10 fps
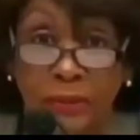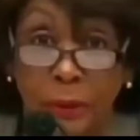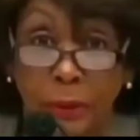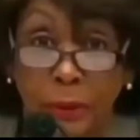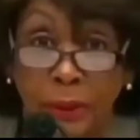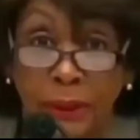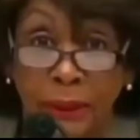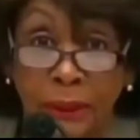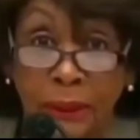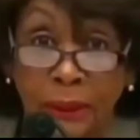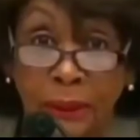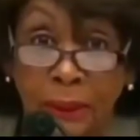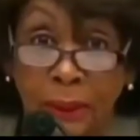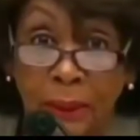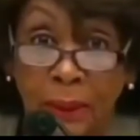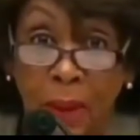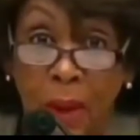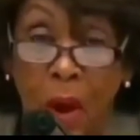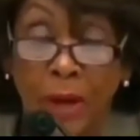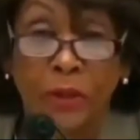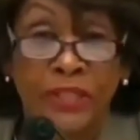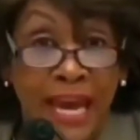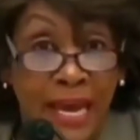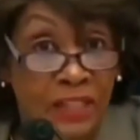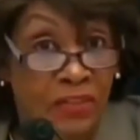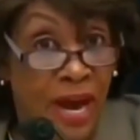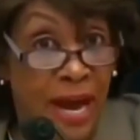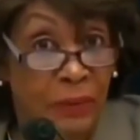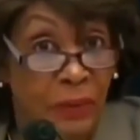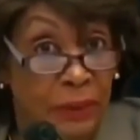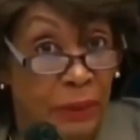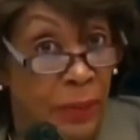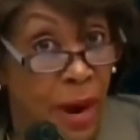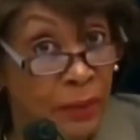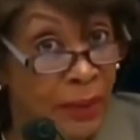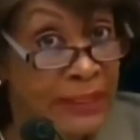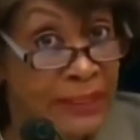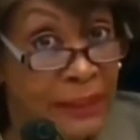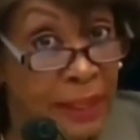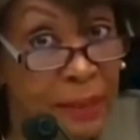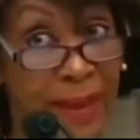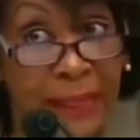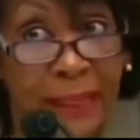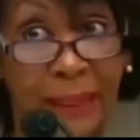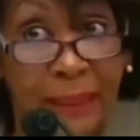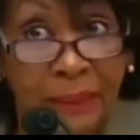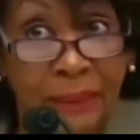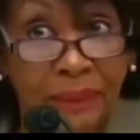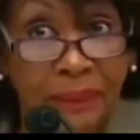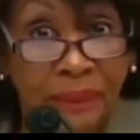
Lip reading: of what they're doing? Excuse me? Are you satisfied with the progress that they're making?